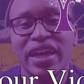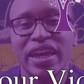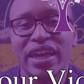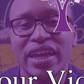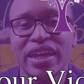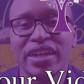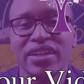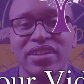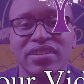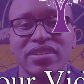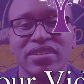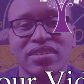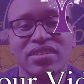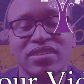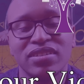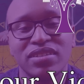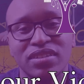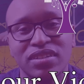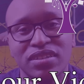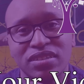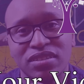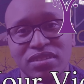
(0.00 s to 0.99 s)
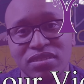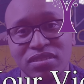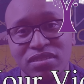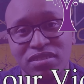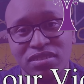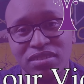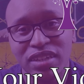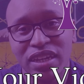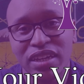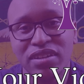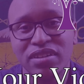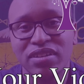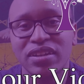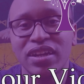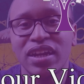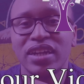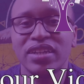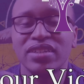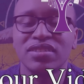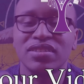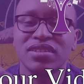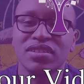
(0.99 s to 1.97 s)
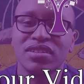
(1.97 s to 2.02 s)
and uh,
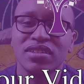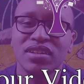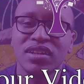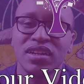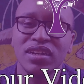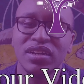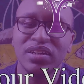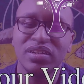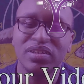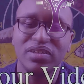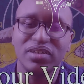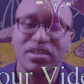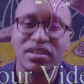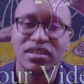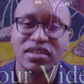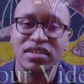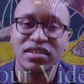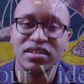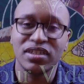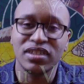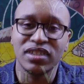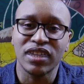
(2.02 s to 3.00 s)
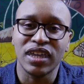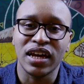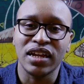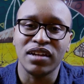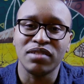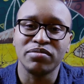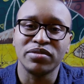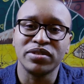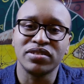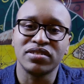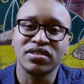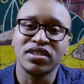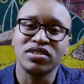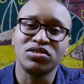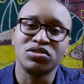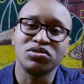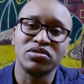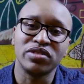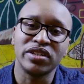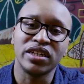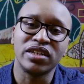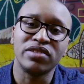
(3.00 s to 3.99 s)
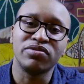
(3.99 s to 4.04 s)
standardizing the elements that you
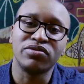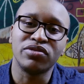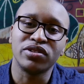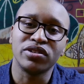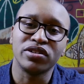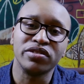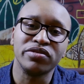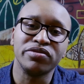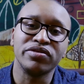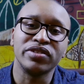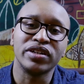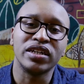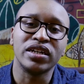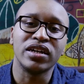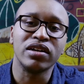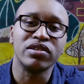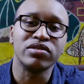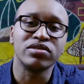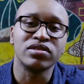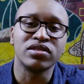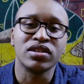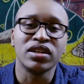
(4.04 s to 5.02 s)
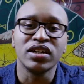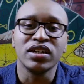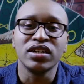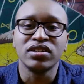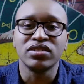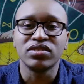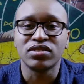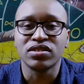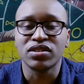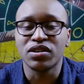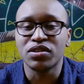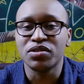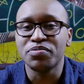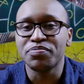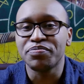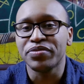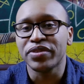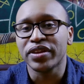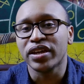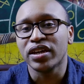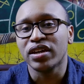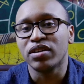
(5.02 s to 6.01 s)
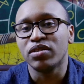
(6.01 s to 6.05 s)
need for your videos. So,
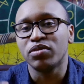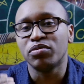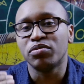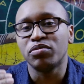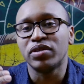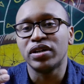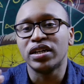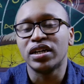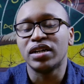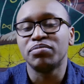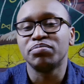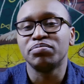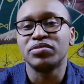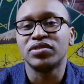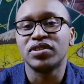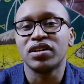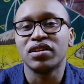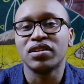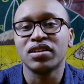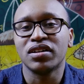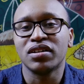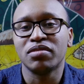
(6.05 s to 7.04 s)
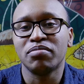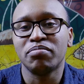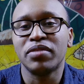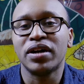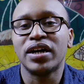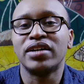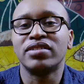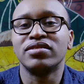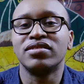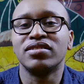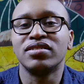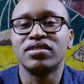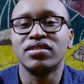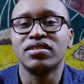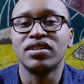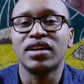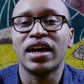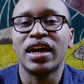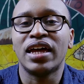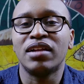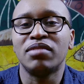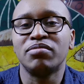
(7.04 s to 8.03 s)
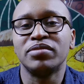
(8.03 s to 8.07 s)
when I'm talking about
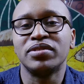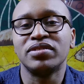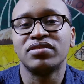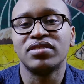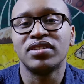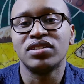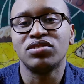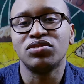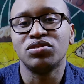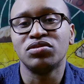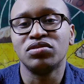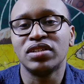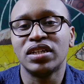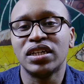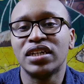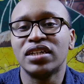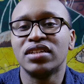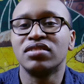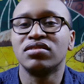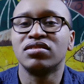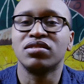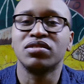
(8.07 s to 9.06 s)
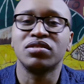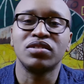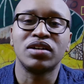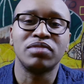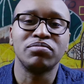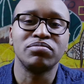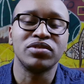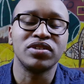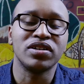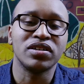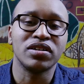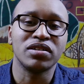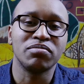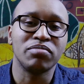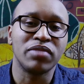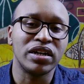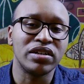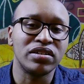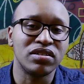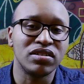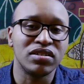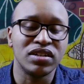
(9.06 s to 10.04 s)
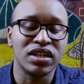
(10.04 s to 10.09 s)
elements that you need, so I'm talking
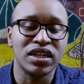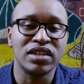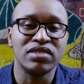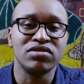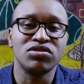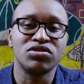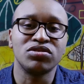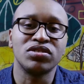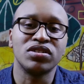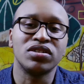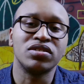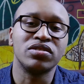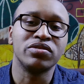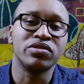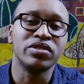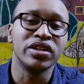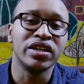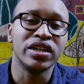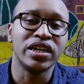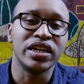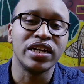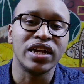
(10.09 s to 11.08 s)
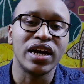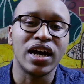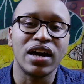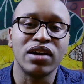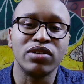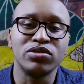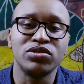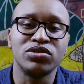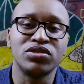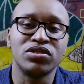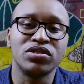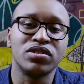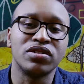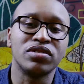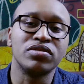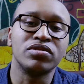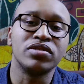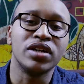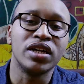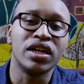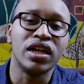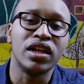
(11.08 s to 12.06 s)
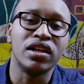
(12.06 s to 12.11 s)
about an intro, an
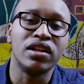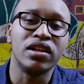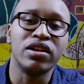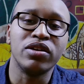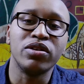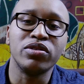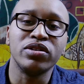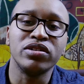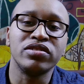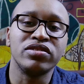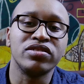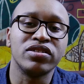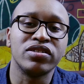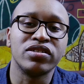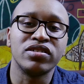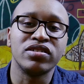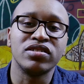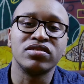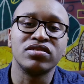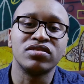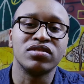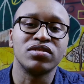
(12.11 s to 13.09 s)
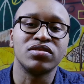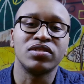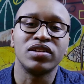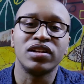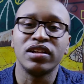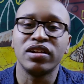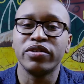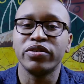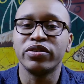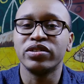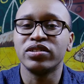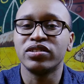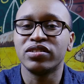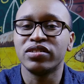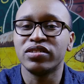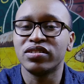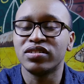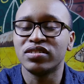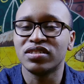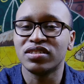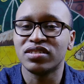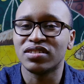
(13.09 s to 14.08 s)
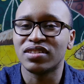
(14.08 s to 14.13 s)
outro, a lower third. So, lower
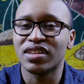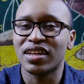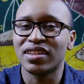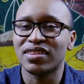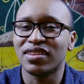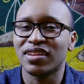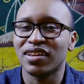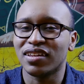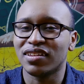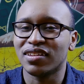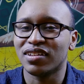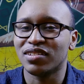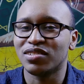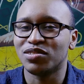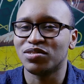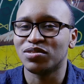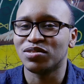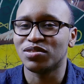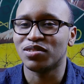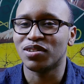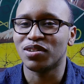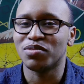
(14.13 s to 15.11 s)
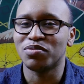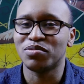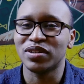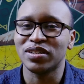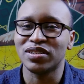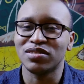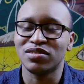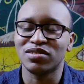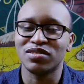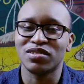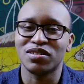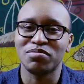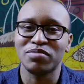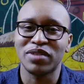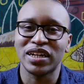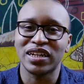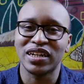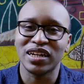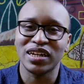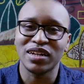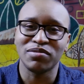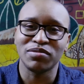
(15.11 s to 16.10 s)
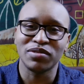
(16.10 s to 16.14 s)
thirds is that thing that you saw when you saw my
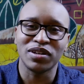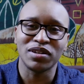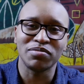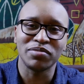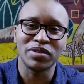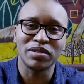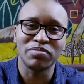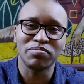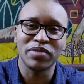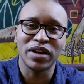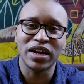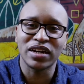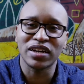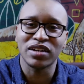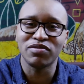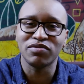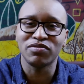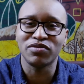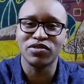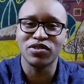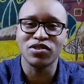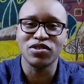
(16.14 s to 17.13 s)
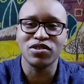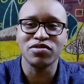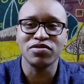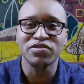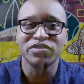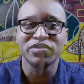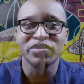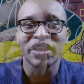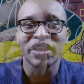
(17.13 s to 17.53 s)
name coming back and forth